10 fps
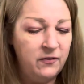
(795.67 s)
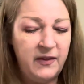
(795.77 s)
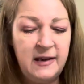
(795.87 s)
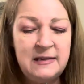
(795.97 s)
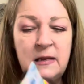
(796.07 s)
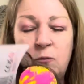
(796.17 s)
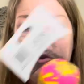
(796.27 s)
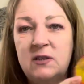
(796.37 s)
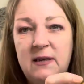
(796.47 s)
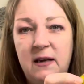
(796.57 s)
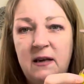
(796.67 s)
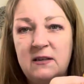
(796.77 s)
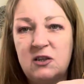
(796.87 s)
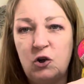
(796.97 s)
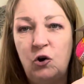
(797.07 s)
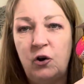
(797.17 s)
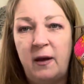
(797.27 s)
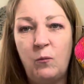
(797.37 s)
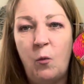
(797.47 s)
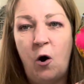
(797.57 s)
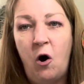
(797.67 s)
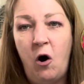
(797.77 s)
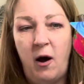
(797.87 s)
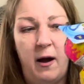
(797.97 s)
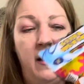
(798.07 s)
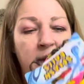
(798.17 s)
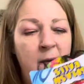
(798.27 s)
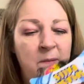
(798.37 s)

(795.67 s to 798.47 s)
These are the ones that you can soak in water